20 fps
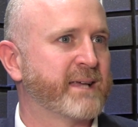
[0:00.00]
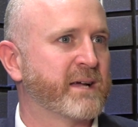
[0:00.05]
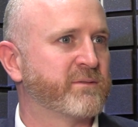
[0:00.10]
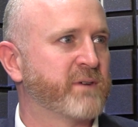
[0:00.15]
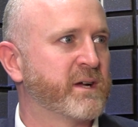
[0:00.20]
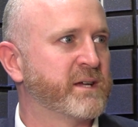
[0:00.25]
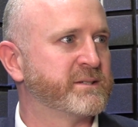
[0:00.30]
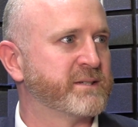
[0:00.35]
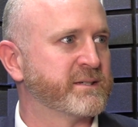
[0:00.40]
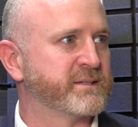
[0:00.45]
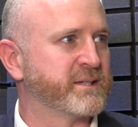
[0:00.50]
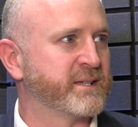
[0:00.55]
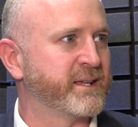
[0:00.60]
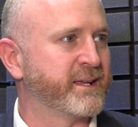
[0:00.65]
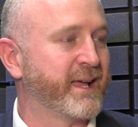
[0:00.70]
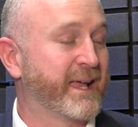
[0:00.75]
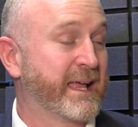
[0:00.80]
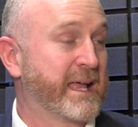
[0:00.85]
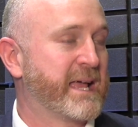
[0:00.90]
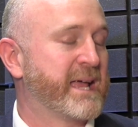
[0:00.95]
outrageous.
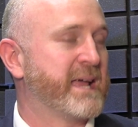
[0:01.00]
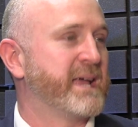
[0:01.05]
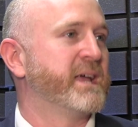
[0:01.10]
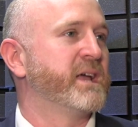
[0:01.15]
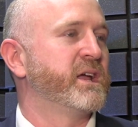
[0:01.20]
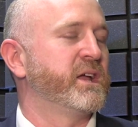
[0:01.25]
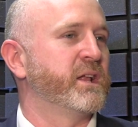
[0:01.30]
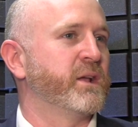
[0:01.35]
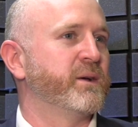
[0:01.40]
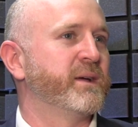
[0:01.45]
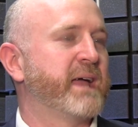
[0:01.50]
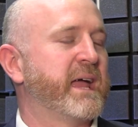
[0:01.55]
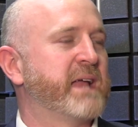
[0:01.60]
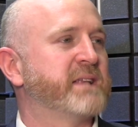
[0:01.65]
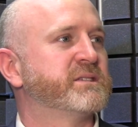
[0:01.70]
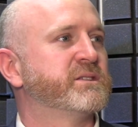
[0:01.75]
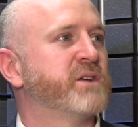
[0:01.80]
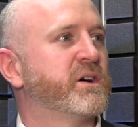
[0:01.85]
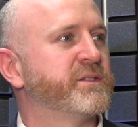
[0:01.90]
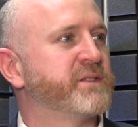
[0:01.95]

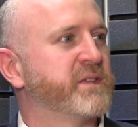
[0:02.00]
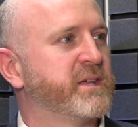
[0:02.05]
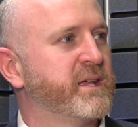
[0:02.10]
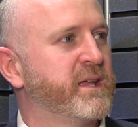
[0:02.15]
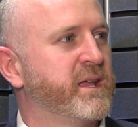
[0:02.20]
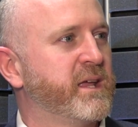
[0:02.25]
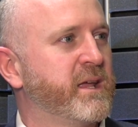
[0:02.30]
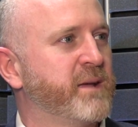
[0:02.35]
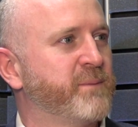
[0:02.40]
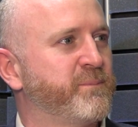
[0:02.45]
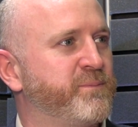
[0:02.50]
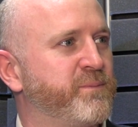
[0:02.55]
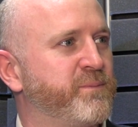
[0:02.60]
It's not the